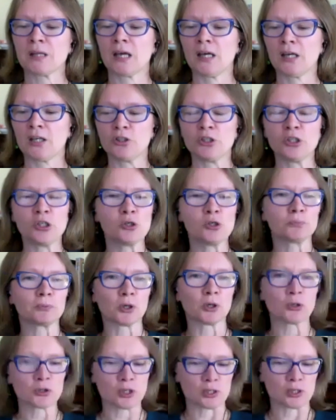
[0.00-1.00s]
new
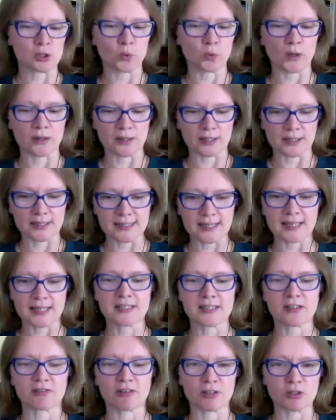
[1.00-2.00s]
process with
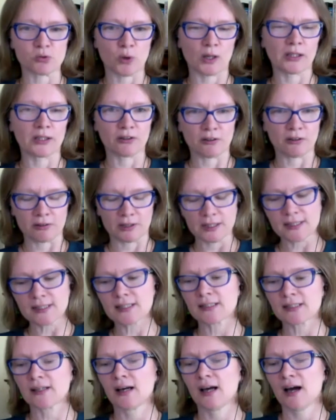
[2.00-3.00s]
accessory dwelling units,